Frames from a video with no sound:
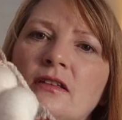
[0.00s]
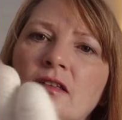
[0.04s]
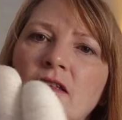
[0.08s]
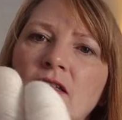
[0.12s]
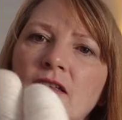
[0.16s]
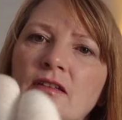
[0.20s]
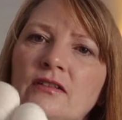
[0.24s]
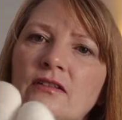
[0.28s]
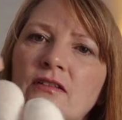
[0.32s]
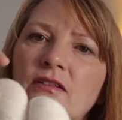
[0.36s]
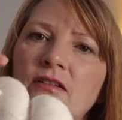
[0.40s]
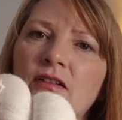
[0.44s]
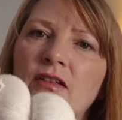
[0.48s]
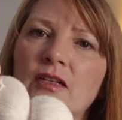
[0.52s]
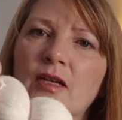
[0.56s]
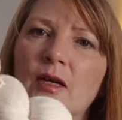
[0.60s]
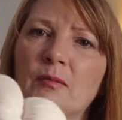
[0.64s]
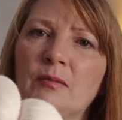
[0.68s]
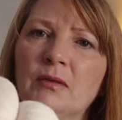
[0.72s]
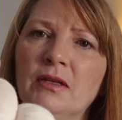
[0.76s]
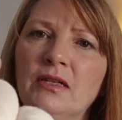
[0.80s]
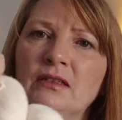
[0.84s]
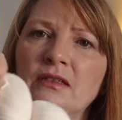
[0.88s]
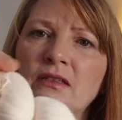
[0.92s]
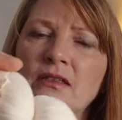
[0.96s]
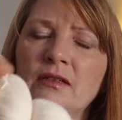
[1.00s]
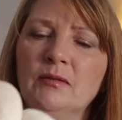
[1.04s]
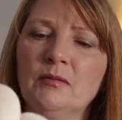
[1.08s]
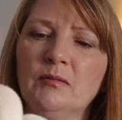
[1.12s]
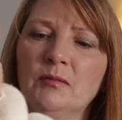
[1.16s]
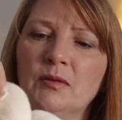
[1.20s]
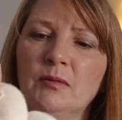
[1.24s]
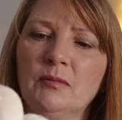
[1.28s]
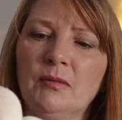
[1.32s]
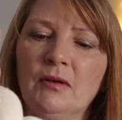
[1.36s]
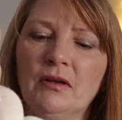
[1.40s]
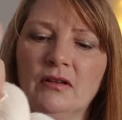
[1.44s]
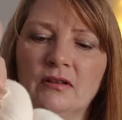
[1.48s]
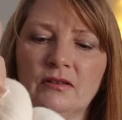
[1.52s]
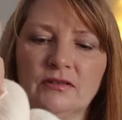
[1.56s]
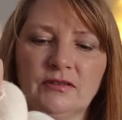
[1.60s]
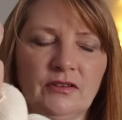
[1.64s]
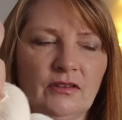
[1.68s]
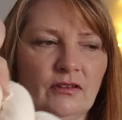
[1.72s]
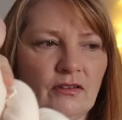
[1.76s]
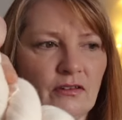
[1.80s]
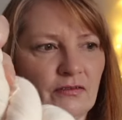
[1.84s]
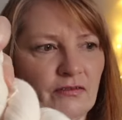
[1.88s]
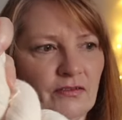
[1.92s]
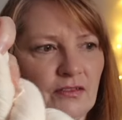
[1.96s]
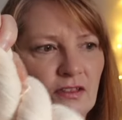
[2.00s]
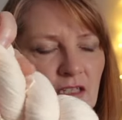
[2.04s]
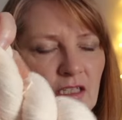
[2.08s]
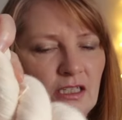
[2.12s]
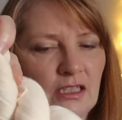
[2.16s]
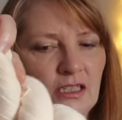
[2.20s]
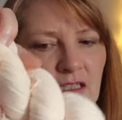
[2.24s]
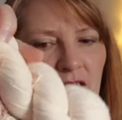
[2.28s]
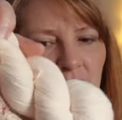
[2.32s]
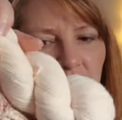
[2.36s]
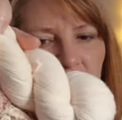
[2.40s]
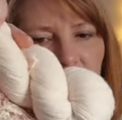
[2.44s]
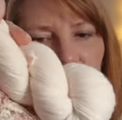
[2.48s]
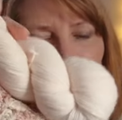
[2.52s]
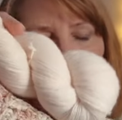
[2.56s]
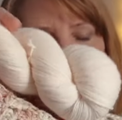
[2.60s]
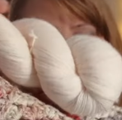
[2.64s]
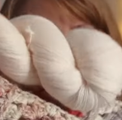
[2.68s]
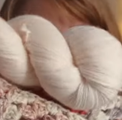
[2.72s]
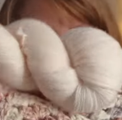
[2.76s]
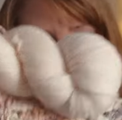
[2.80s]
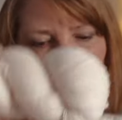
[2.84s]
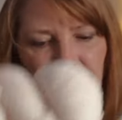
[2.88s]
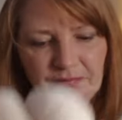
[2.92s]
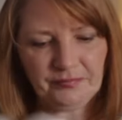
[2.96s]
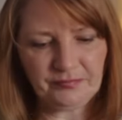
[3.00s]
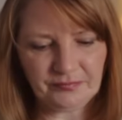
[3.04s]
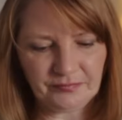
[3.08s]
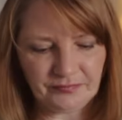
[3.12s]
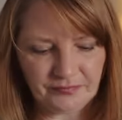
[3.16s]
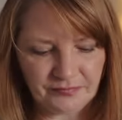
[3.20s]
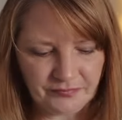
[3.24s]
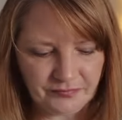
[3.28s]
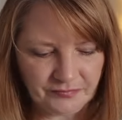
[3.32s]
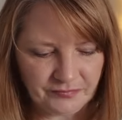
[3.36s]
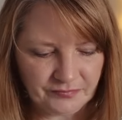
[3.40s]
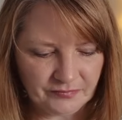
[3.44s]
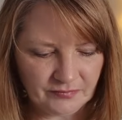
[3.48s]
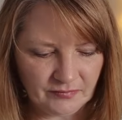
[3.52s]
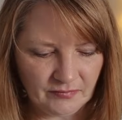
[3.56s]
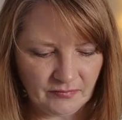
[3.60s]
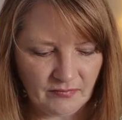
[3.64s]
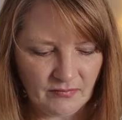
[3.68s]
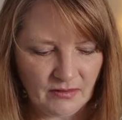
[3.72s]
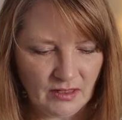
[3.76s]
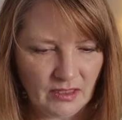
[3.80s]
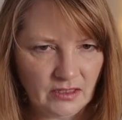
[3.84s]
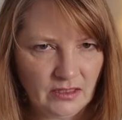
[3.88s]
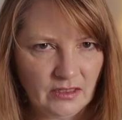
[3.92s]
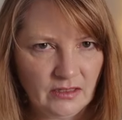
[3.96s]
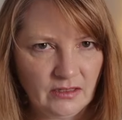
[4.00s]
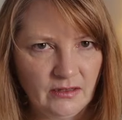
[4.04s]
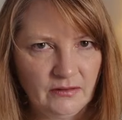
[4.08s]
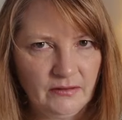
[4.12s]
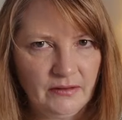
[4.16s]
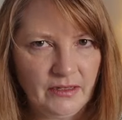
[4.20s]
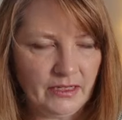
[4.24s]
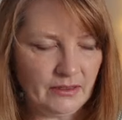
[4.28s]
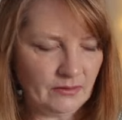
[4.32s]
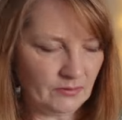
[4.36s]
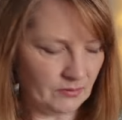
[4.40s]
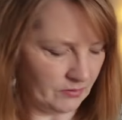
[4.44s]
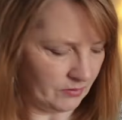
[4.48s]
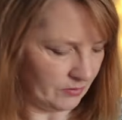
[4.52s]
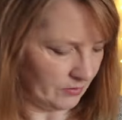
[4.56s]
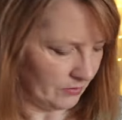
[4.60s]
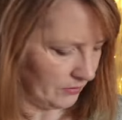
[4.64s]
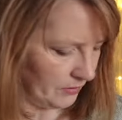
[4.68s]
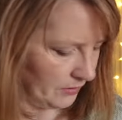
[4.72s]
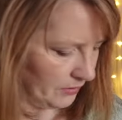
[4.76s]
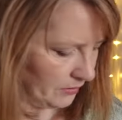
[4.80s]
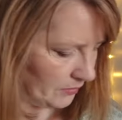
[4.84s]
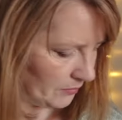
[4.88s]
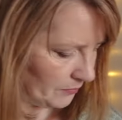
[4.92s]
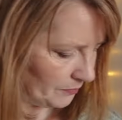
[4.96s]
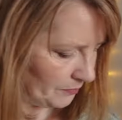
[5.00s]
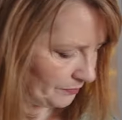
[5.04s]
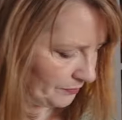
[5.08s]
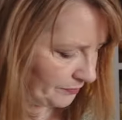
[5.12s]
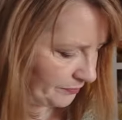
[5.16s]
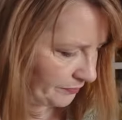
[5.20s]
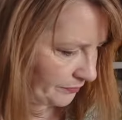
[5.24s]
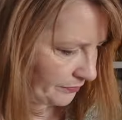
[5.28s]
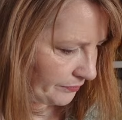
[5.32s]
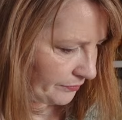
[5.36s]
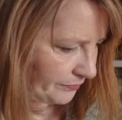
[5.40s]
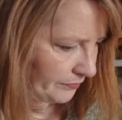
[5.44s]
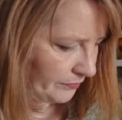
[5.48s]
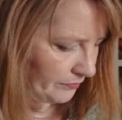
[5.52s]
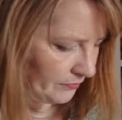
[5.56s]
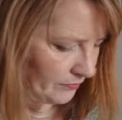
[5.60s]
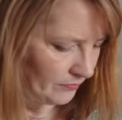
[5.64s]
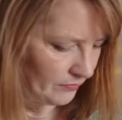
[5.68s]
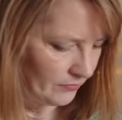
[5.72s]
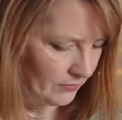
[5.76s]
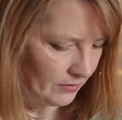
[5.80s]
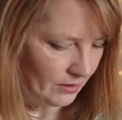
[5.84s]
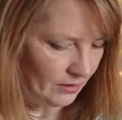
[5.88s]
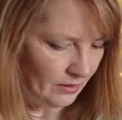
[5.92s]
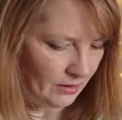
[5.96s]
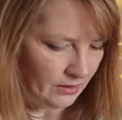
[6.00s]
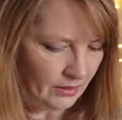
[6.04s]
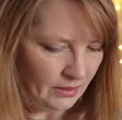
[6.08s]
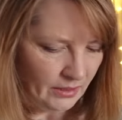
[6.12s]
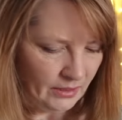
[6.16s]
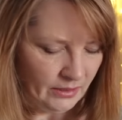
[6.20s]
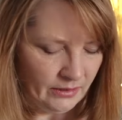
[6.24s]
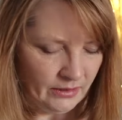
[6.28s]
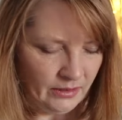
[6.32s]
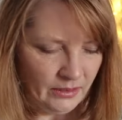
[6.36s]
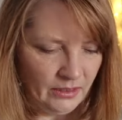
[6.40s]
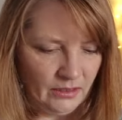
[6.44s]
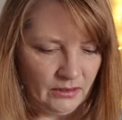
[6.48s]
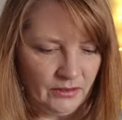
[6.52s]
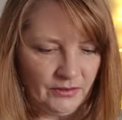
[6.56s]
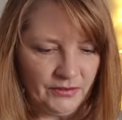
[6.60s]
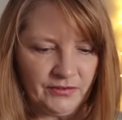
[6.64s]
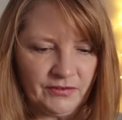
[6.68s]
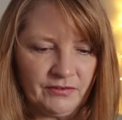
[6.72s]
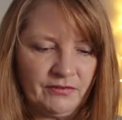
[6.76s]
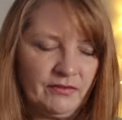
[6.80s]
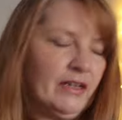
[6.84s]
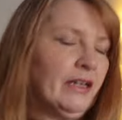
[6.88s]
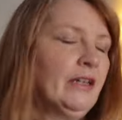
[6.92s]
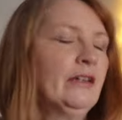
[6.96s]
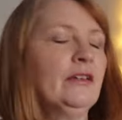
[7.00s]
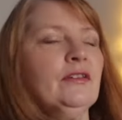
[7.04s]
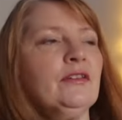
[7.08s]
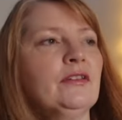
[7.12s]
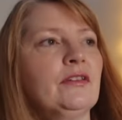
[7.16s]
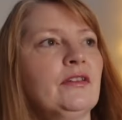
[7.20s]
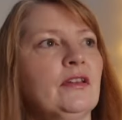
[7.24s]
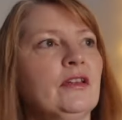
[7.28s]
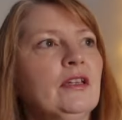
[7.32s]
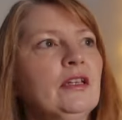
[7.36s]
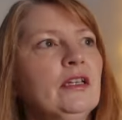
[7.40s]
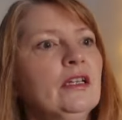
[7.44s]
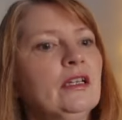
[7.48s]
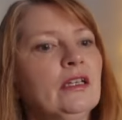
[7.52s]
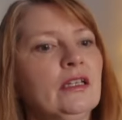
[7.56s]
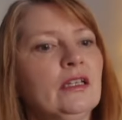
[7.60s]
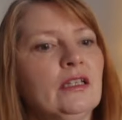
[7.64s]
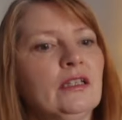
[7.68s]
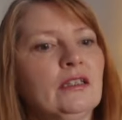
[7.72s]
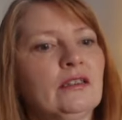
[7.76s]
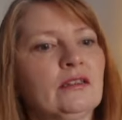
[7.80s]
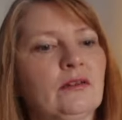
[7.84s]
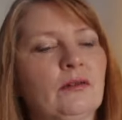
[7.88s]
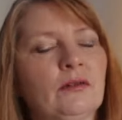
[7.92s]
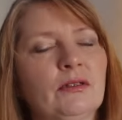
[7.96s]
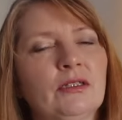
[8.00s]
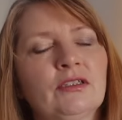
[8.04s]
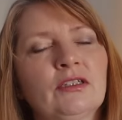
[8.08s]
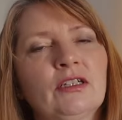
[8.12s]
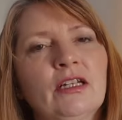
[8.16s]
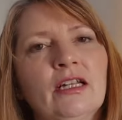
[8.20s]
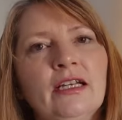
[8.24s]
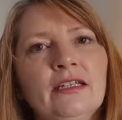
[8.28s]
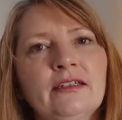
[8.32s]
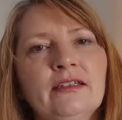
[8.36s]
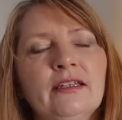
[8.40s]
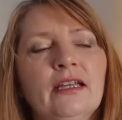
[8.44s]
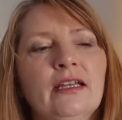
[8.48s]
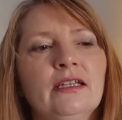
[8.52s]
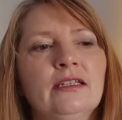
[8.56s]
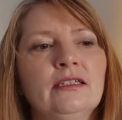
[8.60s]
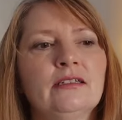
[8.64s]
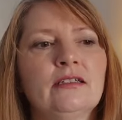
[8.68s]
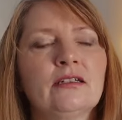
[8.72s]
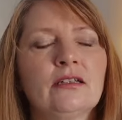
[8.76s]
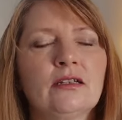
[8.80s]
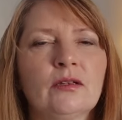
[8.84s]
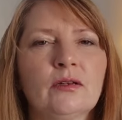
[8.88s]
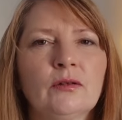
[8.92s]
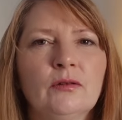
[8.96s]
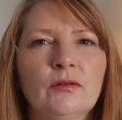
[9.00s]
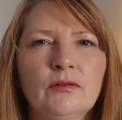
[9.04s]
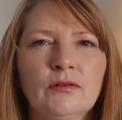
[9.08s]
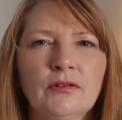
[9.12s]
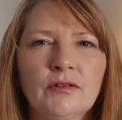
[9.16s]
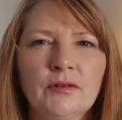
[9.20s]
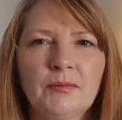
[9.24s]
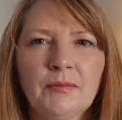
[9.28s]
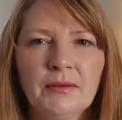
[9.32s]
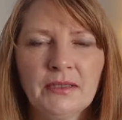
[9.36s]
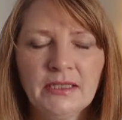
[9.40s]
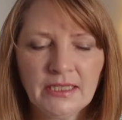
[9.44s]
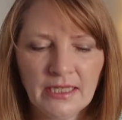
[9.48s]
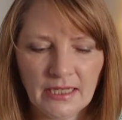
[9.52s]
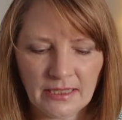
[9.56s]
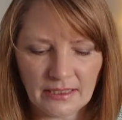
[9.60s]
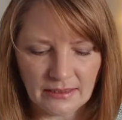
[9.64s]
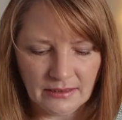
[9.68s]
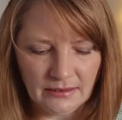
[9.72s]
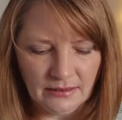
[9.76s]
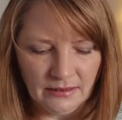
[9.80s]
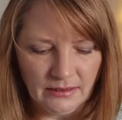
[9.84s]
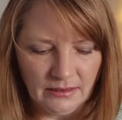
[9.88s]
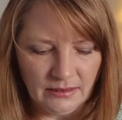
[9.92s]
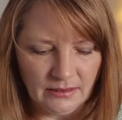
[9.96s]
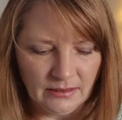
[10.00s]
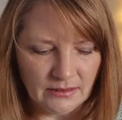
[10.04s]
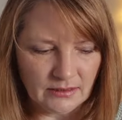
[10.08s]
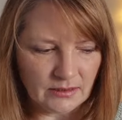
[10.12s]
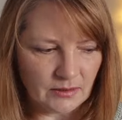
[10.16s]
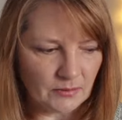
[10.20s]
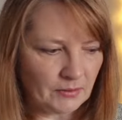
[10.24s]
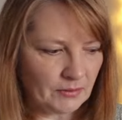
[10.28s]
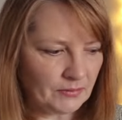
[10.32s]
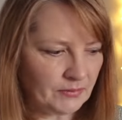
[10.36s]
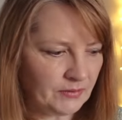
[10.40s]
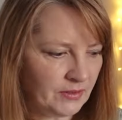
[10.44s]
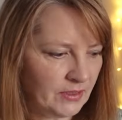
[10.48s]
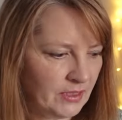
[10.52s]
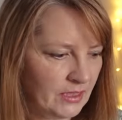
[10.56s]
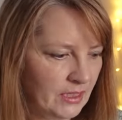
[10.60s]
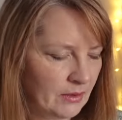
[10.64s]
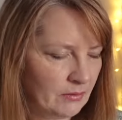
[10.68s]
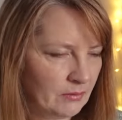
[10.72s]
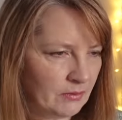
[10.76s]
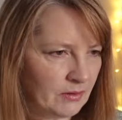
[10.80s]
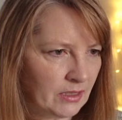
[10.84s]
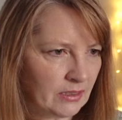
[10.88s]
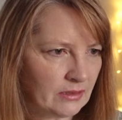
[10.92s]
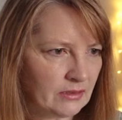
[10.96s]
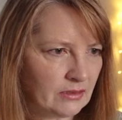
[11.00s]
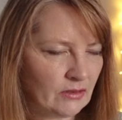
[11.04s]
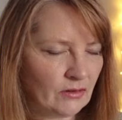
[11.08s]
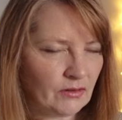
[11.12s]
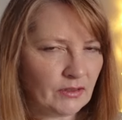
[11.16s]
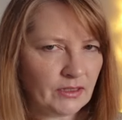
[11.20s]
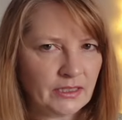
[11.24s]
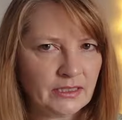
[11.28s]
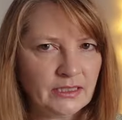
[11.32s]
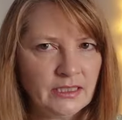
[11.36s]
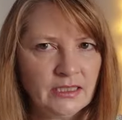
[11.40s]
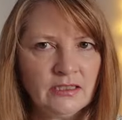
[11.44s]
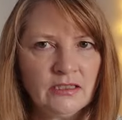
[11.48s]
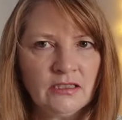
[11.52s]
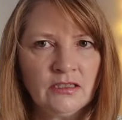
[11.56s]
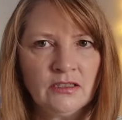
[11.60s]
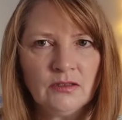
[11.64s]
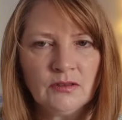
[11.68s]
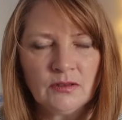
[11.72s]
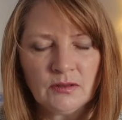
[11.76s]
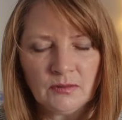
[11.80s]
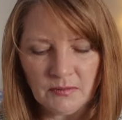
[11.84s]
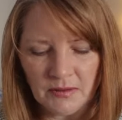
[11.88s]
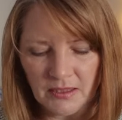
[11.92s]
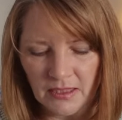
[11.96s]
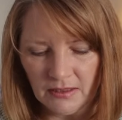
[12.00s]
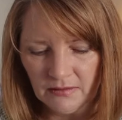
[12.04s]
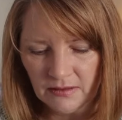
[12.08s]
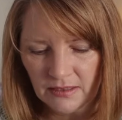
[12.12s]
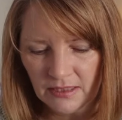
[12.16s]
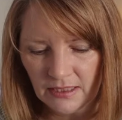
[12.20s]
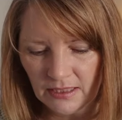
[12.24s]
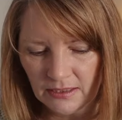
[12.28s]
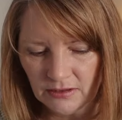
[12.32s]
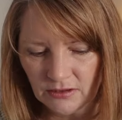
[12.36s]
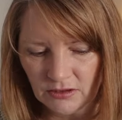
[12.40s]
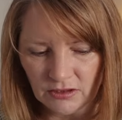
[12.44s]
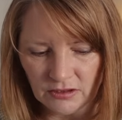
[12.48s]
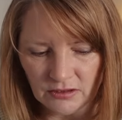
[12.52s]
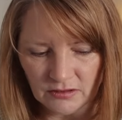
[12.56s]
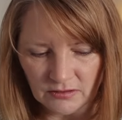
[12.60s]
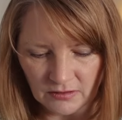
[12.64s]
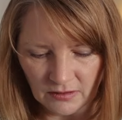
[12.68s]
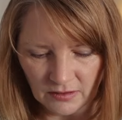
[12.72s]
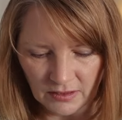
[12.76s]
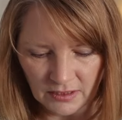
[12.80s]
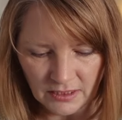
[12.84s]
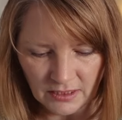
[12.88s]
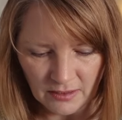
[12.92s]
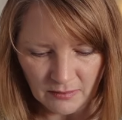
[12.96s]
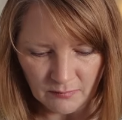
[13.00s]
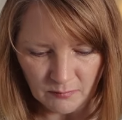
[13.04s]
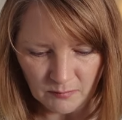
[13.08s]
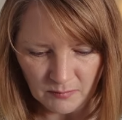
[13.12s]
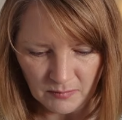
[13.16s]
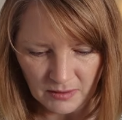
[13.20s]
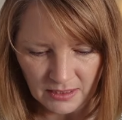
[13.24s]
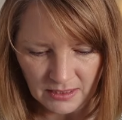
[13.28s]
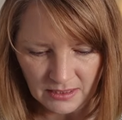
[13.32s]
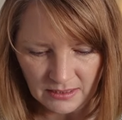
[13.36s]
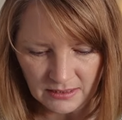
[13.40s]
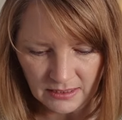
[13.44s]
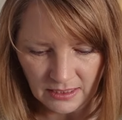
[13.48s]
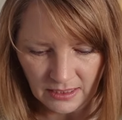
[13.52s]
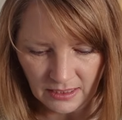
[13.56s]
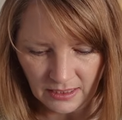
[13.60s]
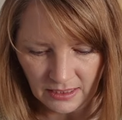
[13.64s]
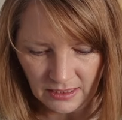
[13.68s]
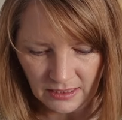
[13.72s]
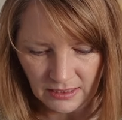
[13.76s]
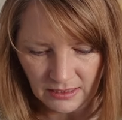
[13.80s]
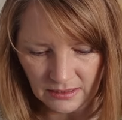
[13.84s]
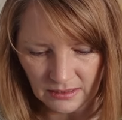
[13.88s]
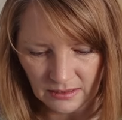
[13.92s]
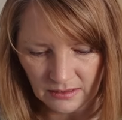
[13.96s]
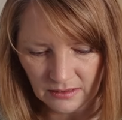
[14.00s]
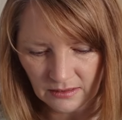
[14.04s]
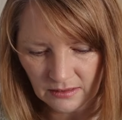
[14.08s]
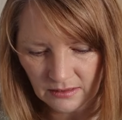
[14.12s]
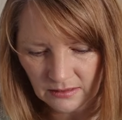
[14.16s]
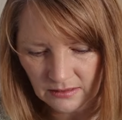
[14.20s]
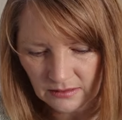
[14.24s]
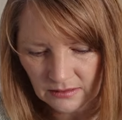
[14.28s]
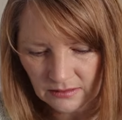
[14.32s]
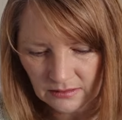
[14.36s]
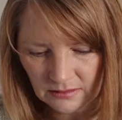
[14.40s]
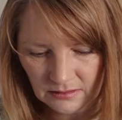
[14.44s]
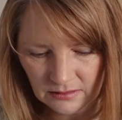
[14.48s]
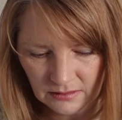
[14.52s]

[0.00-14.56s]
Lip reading: this could come in and be part of the, you know, outsides. The last round. So I shall add that into the cause, but yeah. So I'll see how I'm getting on. I need to do some calculations. I have made here,